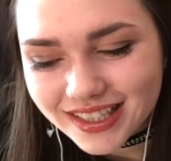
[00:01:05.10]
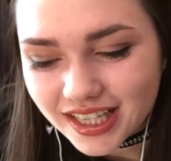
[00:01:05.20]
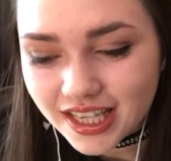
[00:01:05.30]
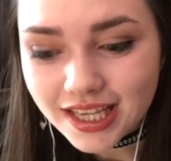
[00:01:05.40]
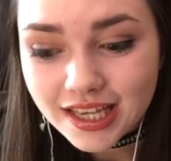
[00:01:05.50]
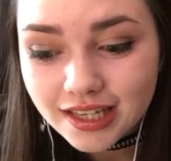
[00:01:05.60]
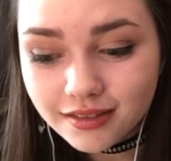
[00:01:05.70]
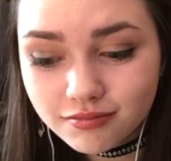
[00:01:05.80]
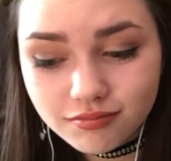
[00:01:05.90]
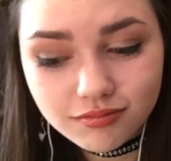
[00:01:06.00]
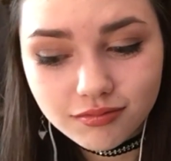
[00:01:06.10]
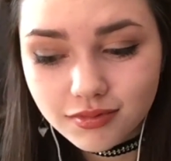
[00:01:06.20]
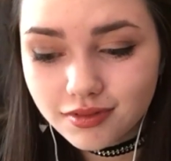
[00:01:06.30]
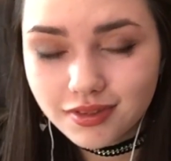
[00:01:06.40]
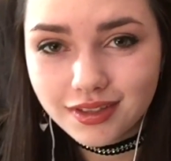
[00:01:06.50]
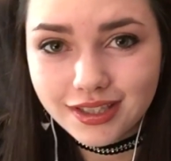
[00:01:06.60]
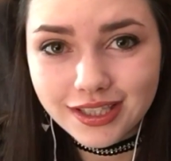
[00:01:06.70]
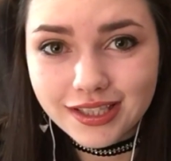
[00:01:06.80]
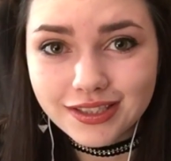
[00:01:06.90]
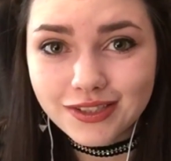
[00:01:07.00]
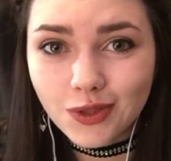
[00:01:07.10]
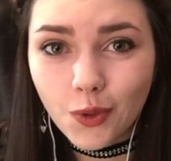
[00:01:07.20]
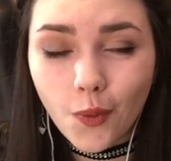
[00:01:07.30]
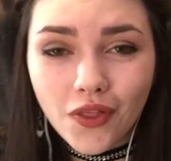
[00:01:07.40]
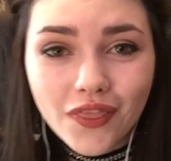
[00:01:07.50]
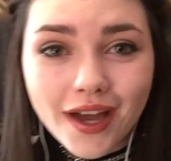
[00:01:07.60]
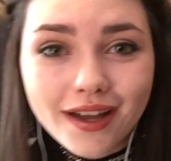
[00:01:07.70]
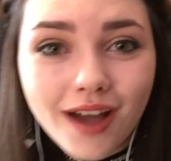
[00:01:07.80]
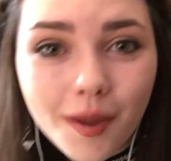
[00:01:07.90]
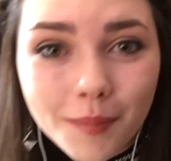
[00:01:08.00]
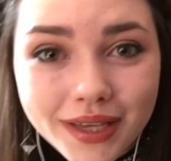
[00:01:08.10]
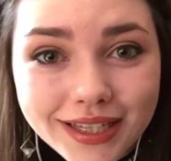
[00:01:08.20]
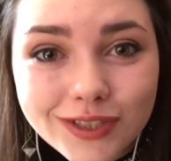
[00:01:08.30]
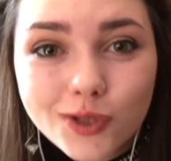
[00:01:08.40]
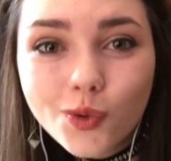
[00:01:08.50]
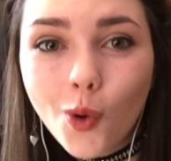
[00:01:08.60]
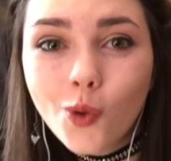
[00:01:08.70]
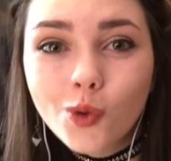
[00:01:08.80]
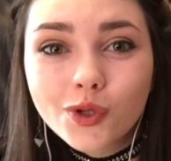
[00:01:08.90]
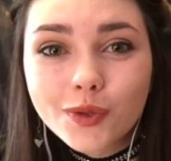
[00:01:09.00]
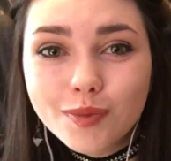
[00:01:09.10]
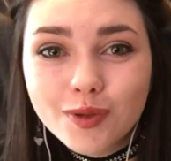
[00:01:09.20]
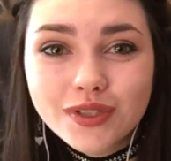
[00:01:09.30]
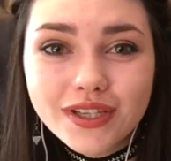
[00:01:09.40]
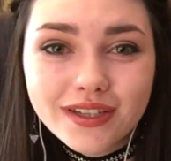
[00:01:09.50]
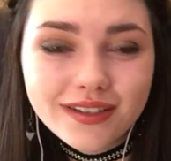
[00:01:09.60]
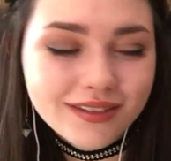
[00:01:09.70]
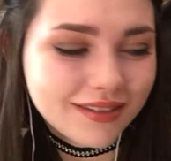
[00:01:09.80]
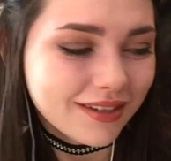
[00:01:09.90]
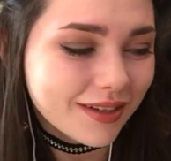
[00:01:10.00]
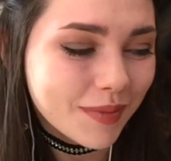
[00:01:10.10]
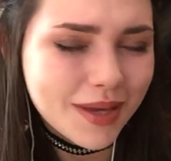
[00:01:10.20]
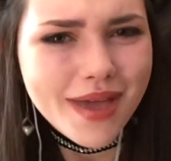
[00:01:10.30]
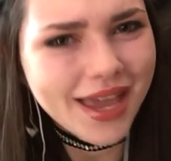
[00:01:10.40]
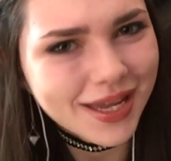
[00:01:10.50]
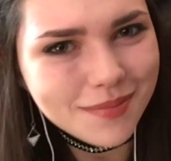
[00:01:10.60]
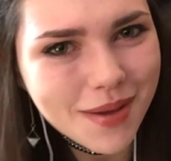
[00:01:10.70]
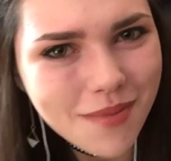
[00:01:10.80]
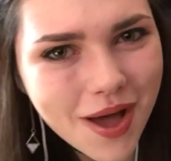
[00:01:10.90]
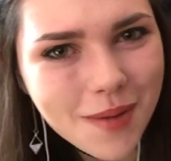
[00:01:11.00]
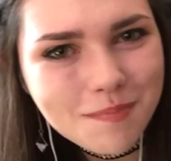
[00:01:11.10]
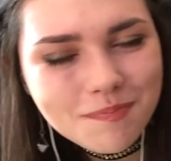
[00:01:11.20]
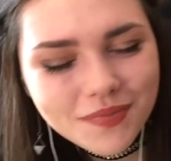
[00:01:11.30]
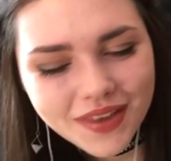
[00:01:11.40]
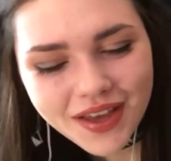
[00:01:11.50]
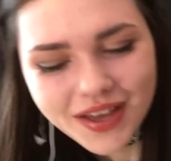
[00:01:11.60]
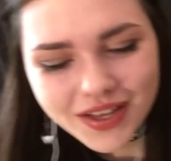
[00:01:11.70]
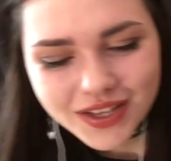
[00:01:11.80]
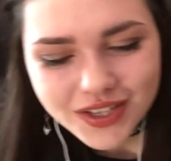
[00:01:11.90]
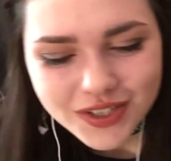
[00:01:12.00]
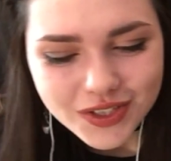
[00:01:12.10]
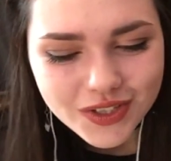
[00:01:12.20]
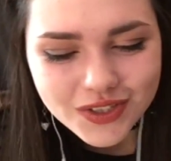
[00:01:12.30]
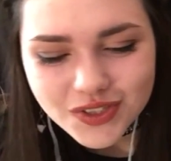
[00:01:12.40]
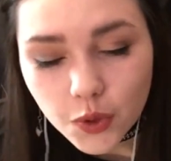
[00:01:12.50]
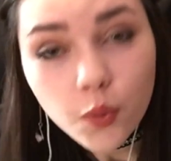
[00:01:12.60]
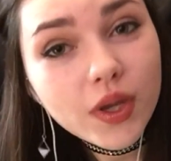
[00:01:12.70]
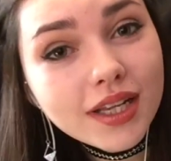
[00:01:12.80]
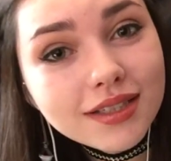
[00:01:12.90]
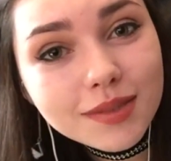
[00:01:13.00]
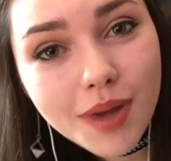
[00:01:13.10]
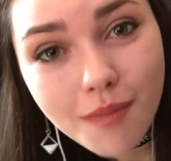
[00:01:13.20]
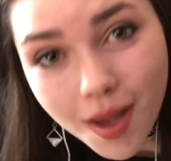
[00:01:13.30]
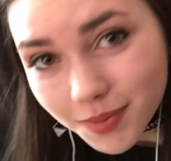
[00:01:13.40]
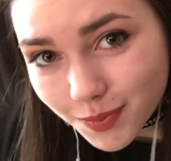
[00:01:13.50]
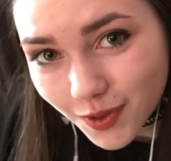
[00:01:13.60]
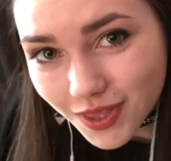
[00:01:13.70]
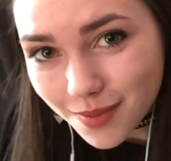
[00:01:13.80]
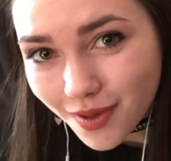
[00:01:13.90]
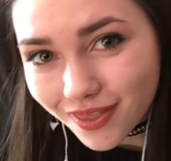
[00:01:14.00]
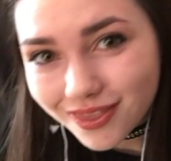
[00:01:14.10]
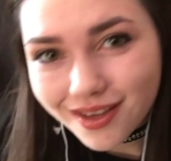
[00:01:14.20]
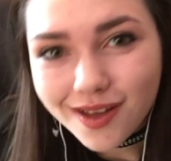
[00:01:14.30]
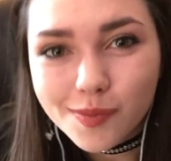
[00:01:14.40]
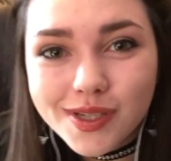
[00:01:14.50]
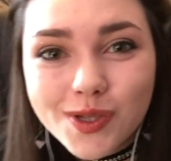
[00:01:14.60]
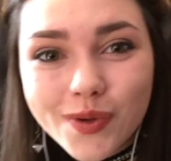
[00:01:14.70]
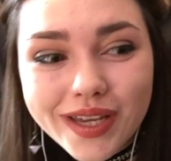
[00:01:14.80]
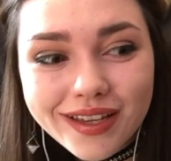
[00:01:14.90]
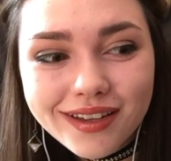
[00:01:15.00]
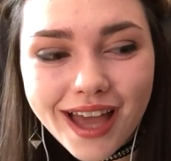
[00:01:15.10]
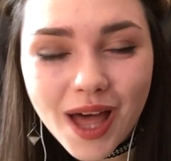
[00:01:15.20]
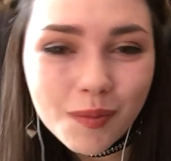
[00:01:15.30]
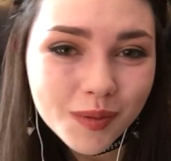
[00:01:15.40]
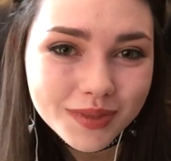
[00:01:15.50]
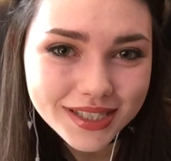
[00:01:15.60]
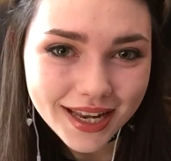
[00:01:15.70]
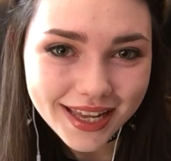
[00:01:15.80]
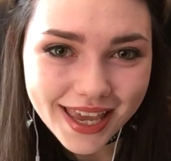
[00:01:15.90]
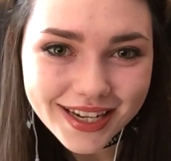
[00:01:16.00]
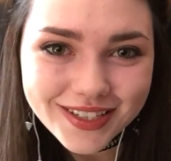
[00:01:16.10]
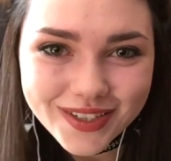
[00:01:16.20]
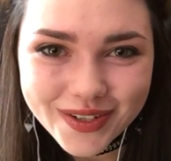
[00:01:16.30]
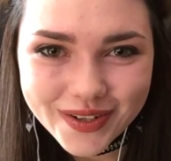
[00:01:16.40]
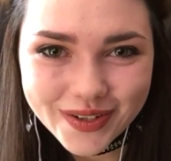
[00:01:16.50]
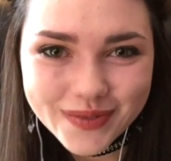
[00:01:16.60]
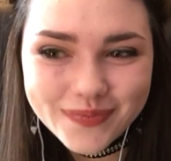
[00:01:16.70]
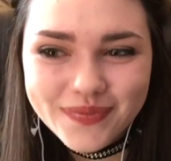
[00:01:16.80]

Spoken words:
he is the one that got me into older music, him and my mom. So when it's my mom's birthday month, I'll be doing albums dedicated to her.